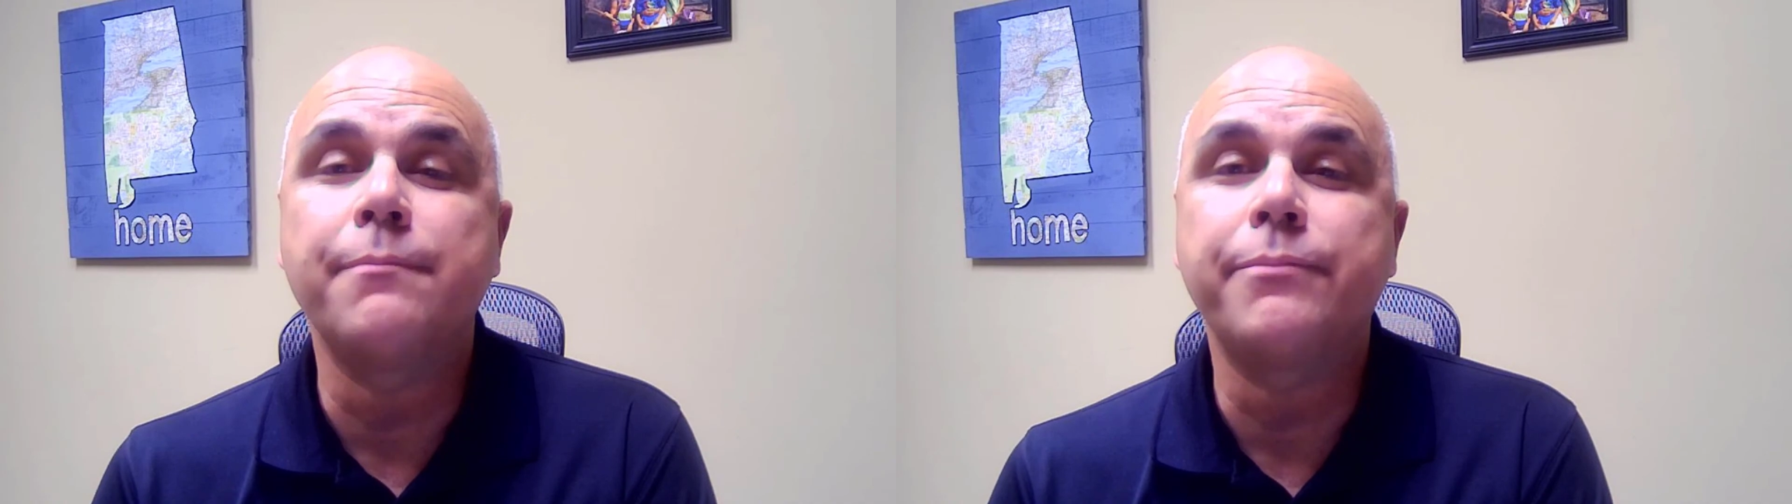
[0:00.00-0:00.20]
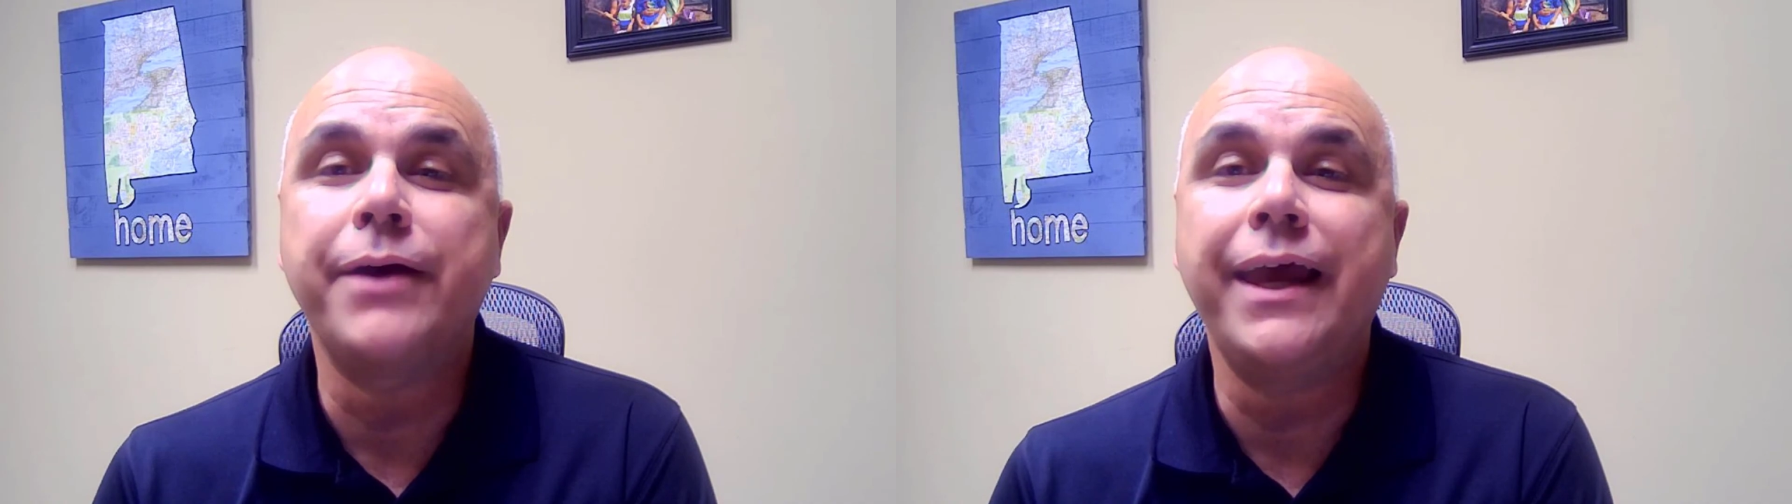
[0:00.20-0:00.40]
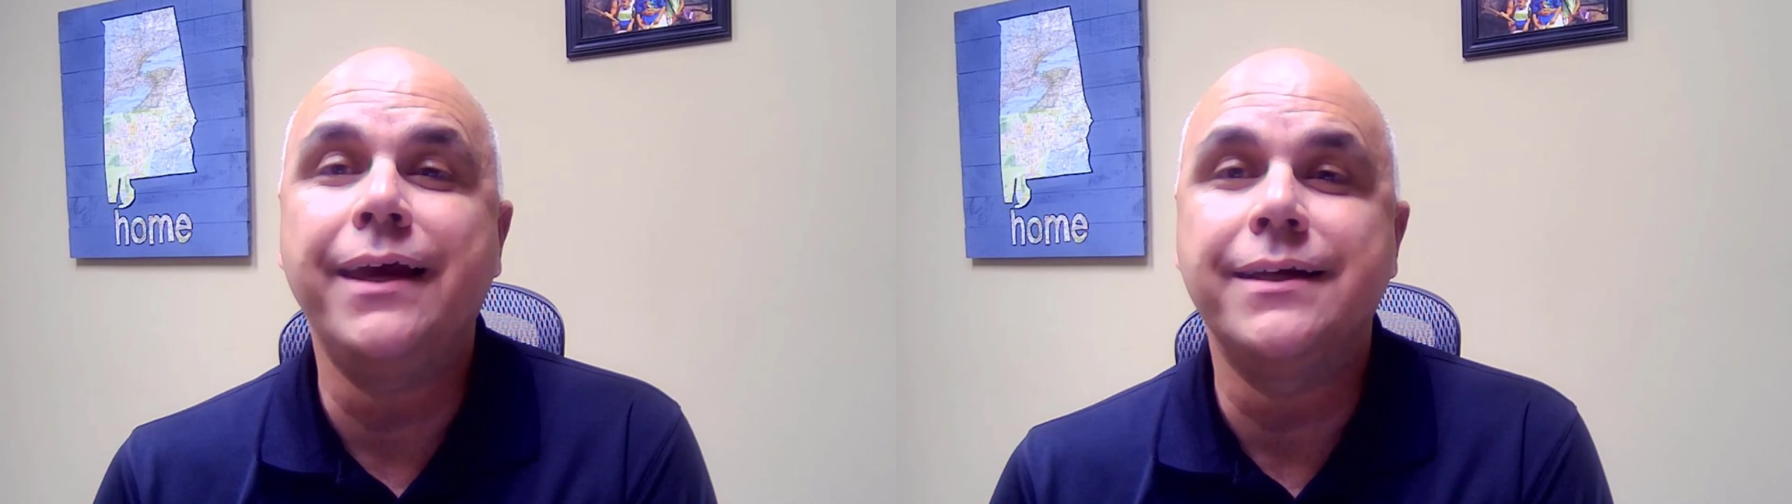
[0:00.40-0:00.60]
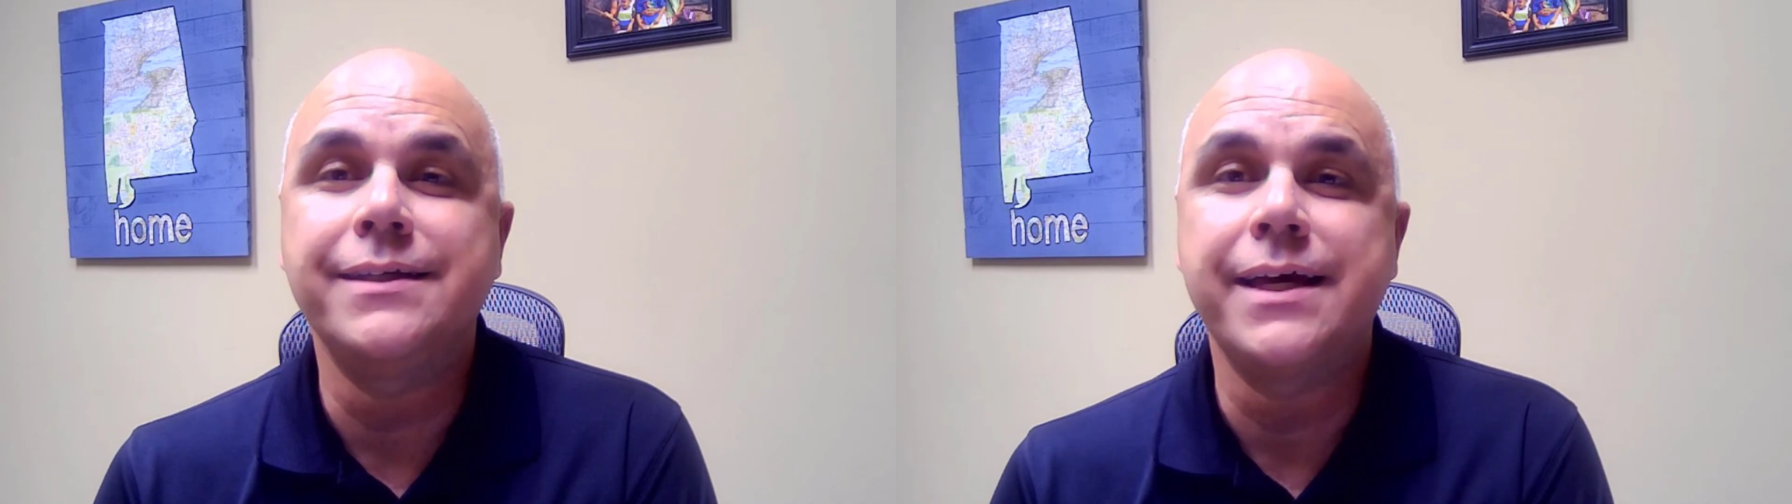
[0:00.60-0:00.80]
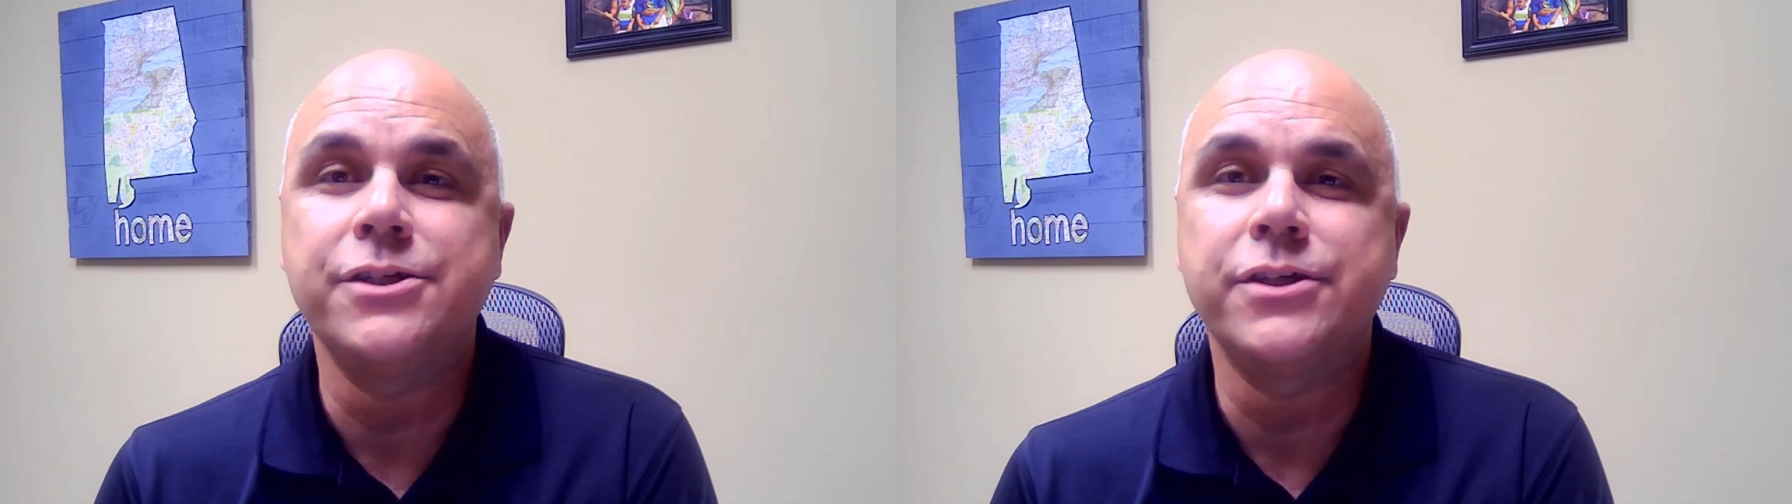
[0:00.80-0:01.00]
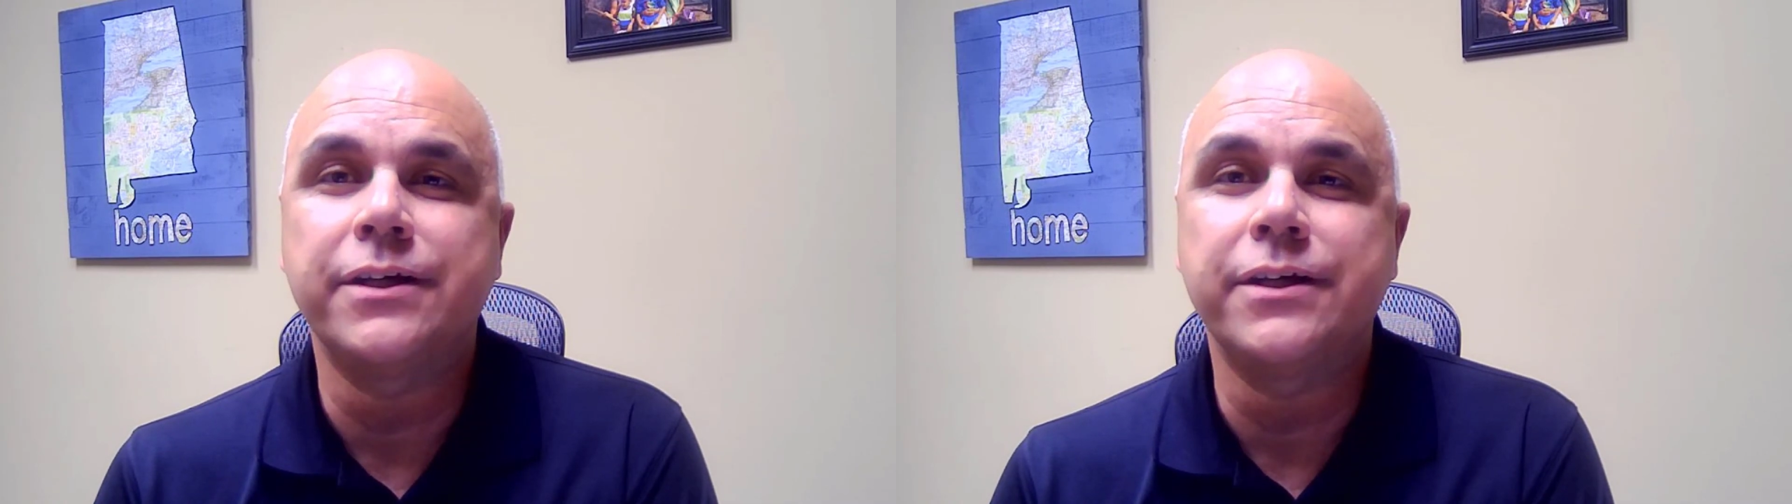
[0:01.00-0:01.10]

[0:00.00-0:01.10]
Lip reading: paying attention.